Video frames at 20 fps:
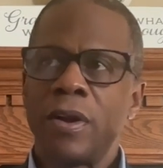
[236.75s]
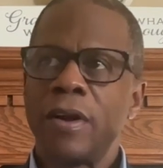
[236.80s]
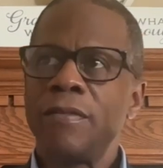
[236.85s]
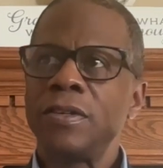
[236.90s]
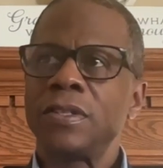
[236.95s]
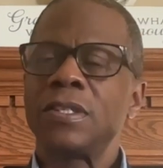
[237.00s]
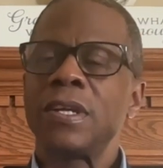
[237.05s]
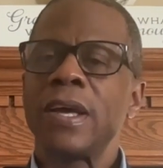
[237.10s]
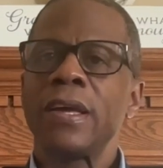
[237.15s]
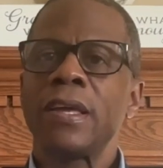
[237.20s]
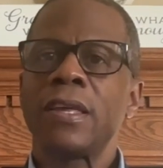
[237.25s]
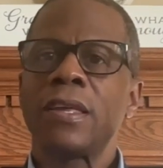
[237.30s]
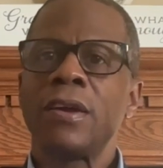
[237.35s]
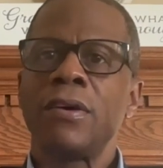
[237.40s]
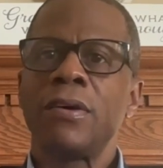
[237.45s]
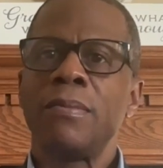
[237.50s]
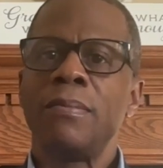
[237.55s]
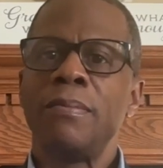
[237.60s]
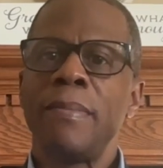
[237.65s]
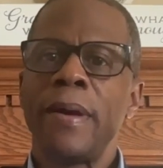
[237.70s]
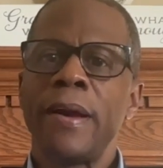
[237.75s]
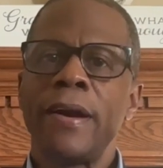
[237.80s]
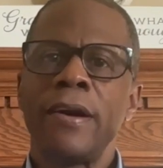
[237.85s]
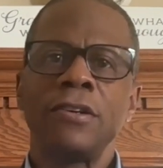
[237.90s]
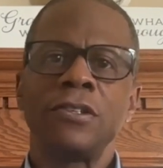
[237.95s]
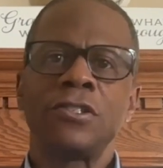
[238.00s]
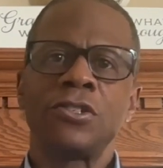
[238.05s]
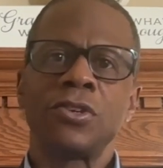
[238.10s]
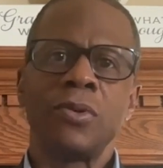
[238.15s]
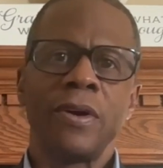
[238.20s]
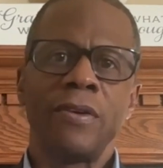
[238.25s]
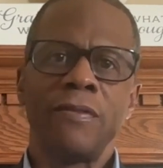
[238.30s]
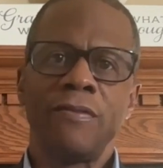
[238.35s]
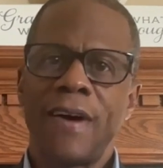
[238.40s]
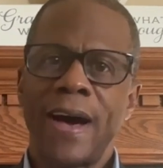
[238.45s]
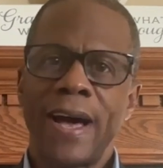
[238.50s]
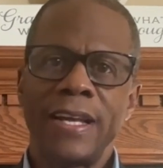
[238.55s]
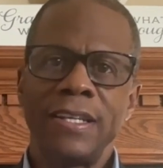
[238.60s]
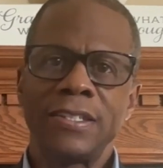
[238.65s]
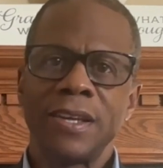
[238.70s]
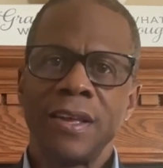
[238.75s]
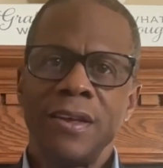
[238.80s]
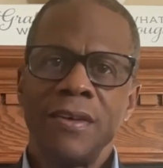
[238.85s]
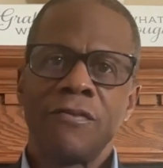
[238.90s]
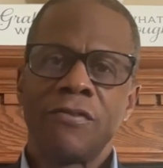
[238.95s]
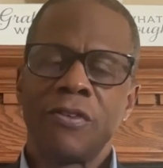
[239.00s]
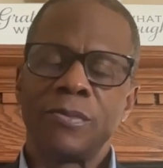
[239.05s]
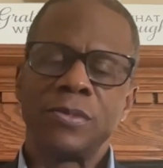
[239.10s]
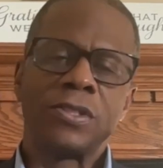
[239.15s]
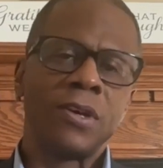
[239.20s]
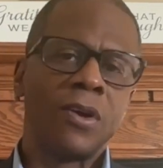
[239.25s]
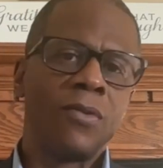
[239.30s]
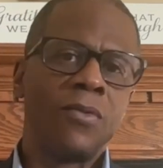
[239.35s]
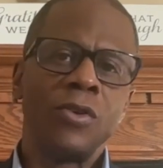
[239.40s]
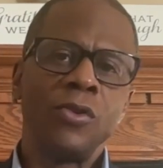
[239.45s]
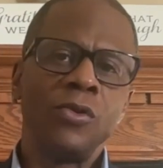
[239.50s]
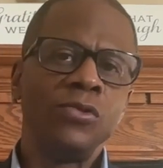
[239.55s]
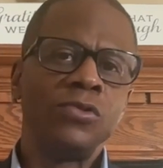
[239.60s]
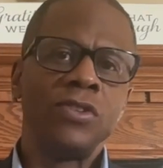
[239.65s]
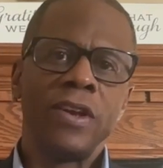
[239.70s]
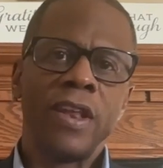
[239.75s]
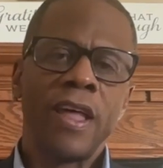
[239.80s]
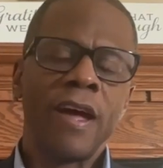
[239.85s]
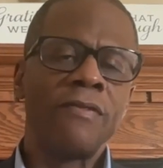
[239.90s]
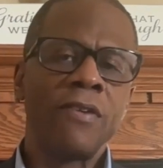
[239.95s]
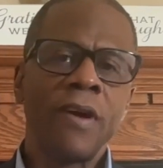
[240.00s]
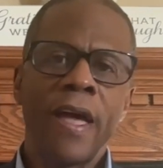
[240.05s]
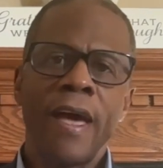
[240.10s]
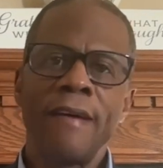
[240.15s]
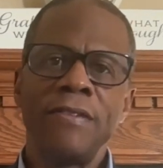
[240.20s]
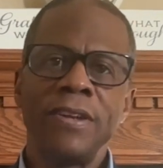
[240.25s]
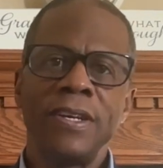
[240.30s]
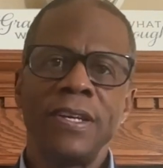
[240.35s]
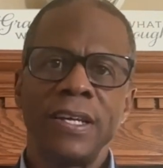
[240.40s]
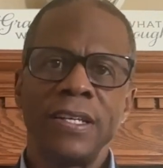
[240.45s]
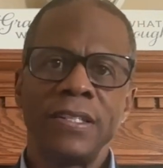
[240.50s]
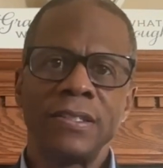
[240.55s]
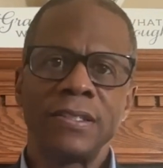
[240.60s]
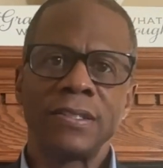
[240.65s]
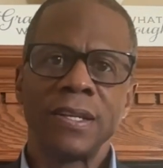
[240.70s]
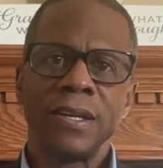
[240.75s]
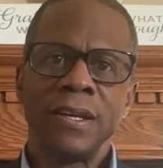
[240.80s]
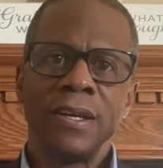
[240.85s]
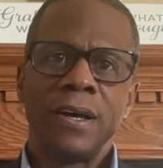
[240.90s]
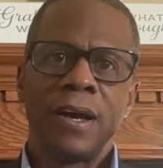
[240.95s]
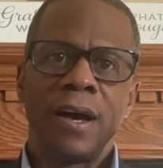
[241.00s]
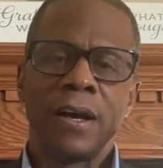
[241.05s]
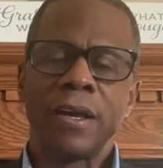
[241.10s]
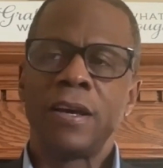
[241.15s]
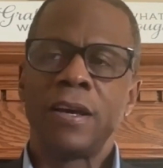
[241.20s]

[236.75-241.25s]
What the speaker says: ever take your marital advice from someone who's never evidenced a